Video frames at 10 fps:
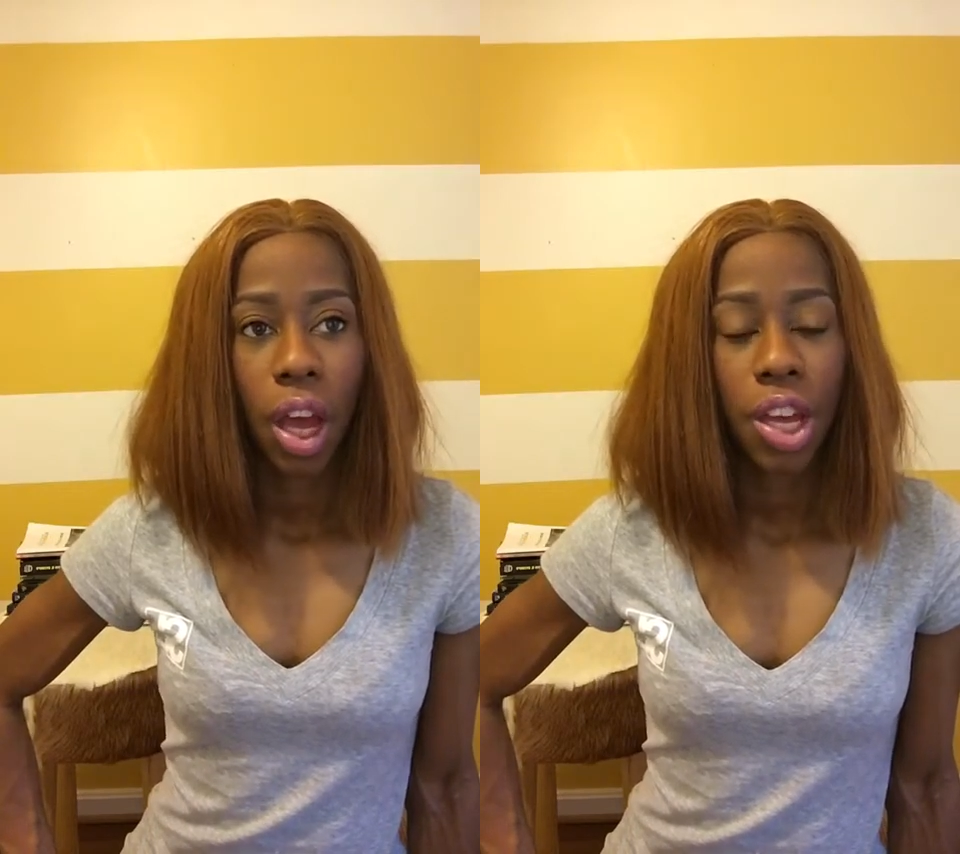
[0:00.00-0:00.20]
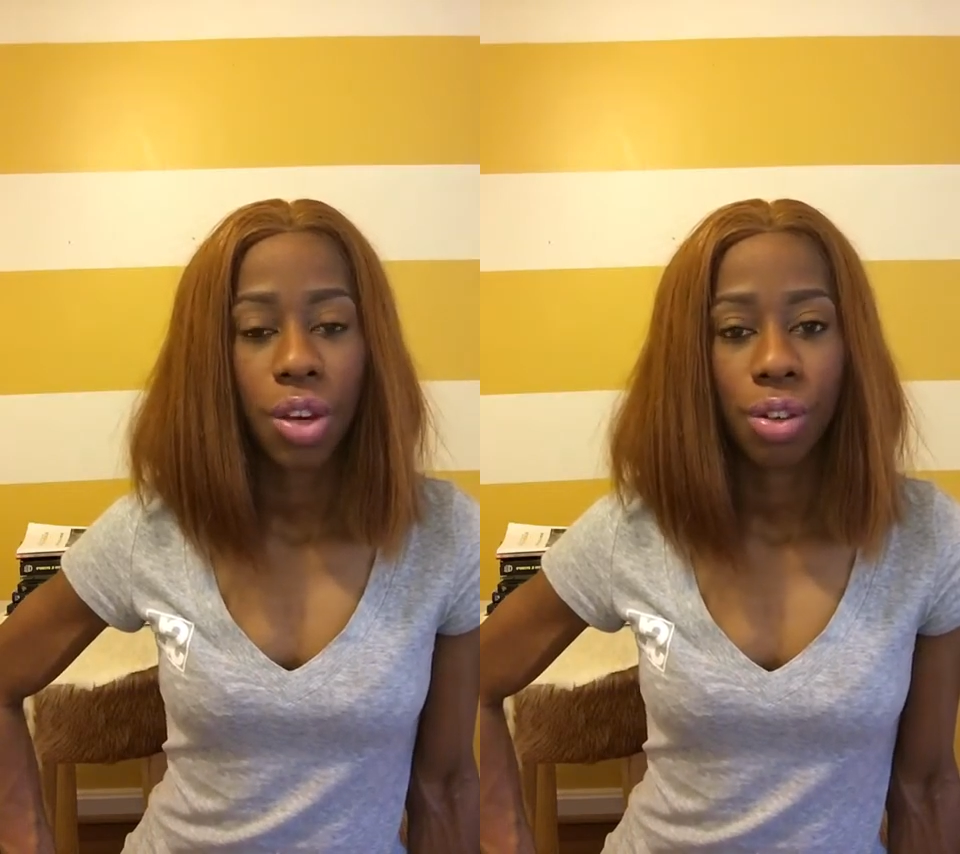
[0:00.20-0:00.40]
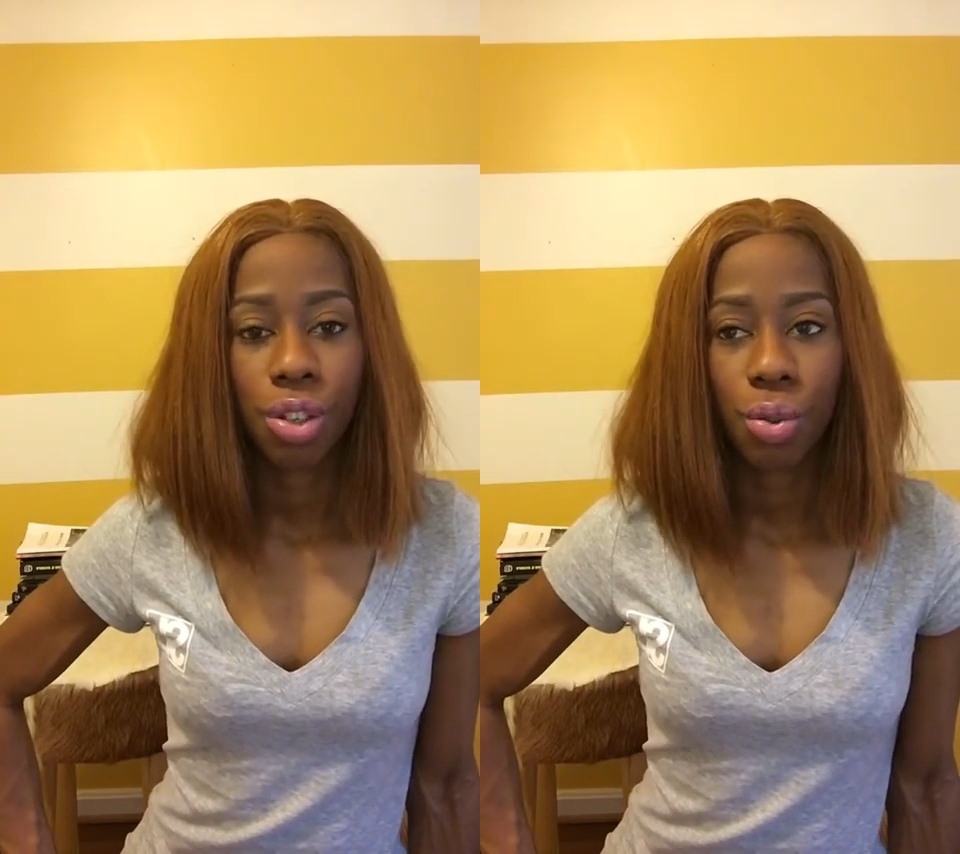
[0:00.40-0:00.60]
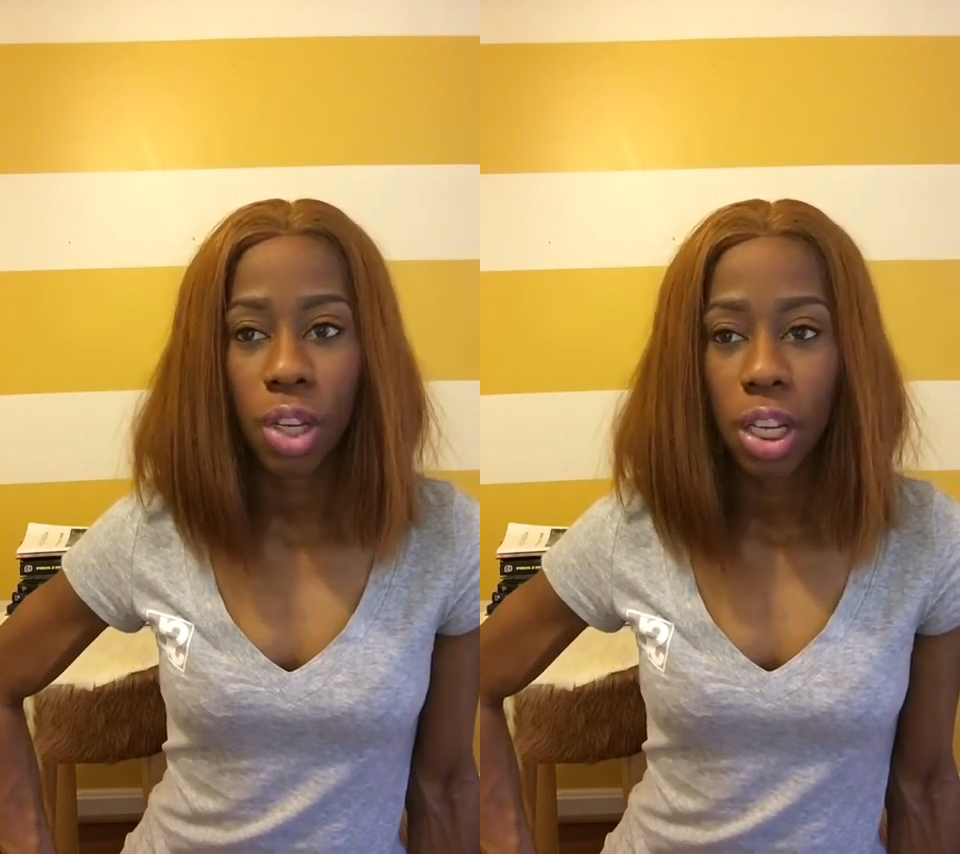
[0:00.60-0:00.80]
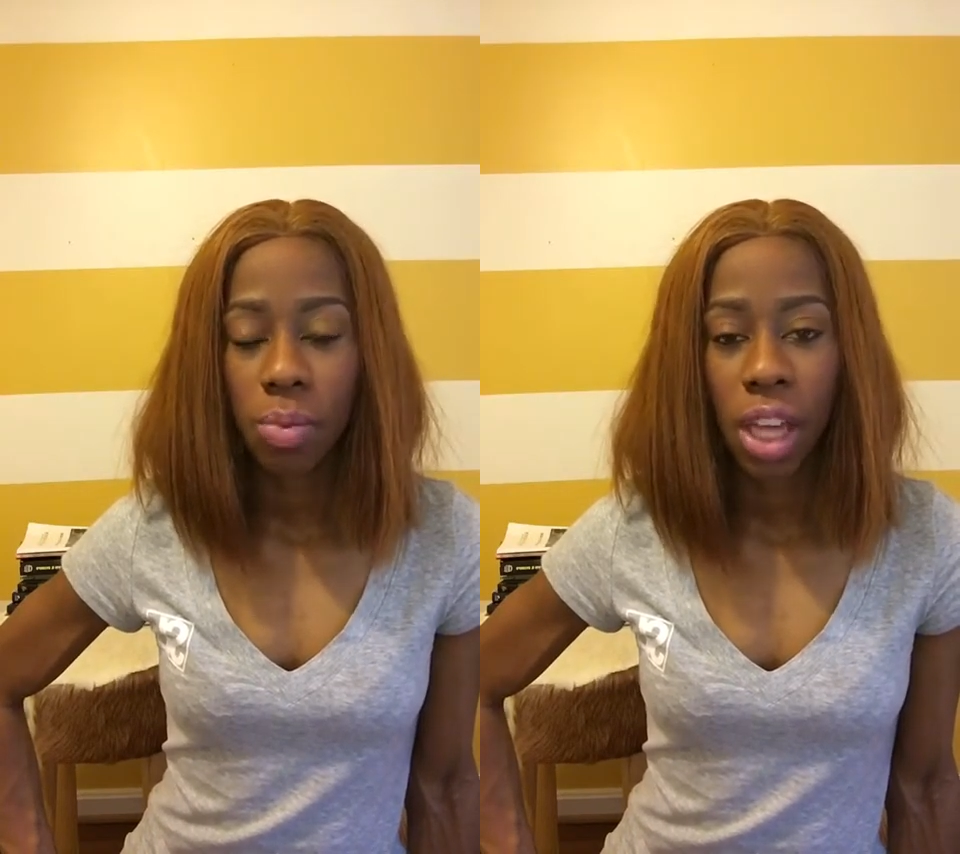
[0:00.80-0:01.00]
in your
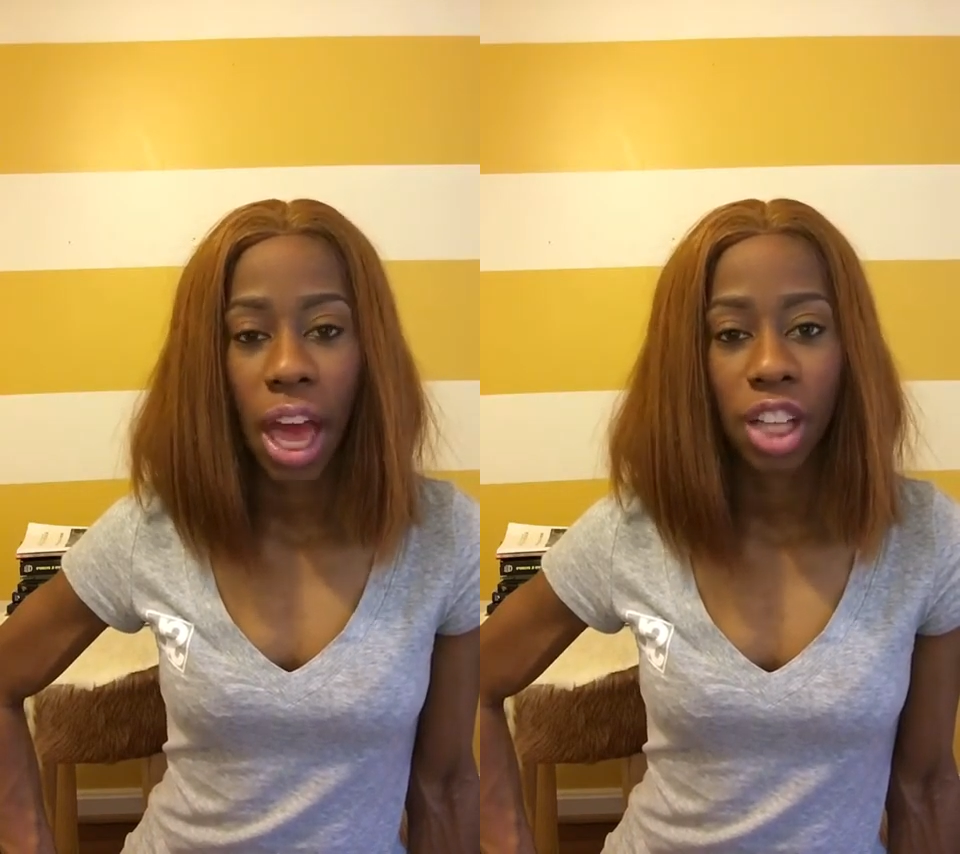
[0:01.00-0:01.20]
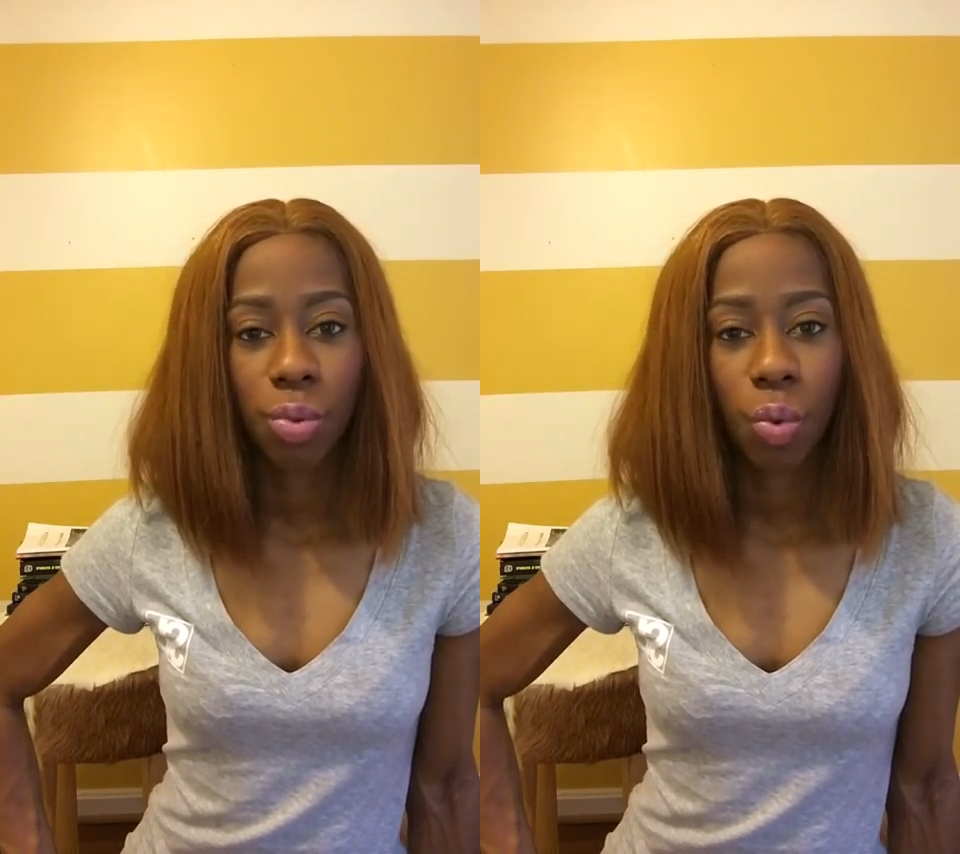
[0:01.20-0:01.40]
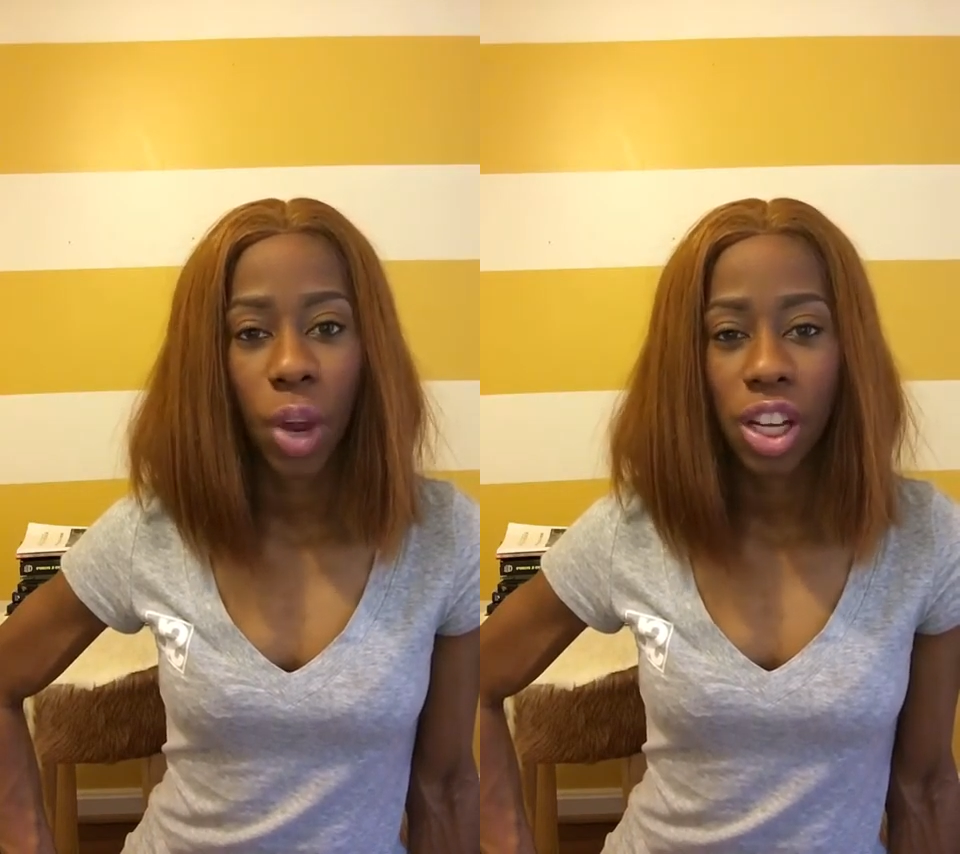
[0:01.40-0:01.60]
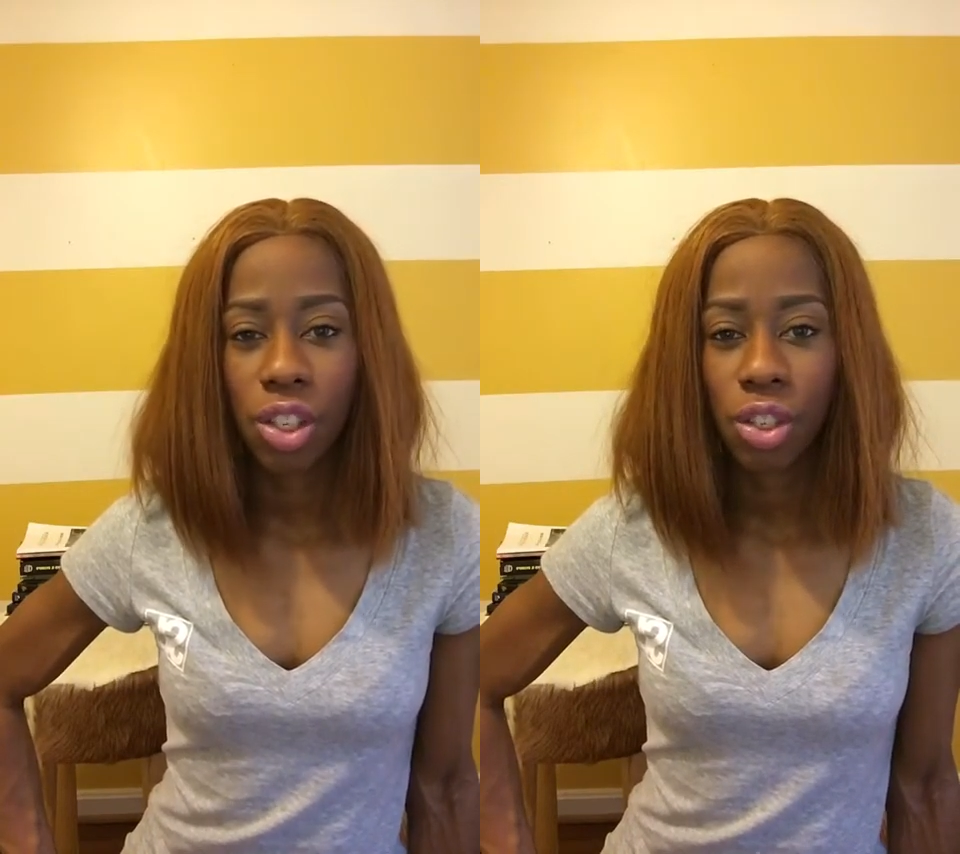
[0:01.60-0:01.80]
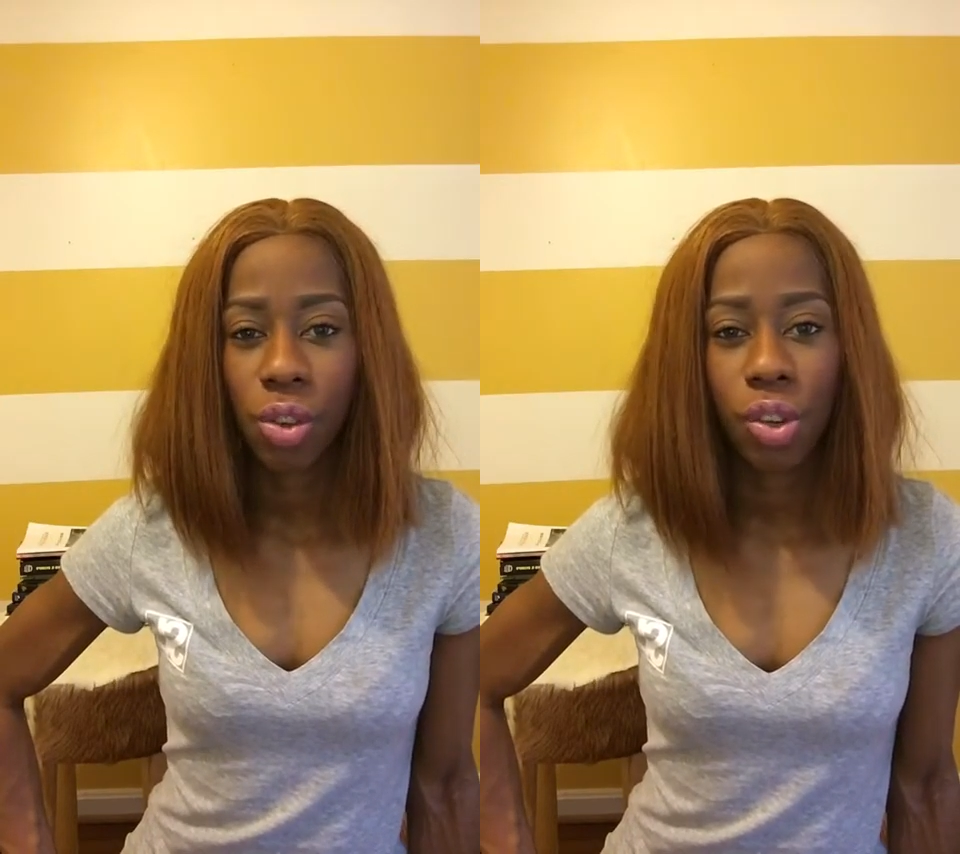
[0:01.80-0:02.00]
dreams and aspirations,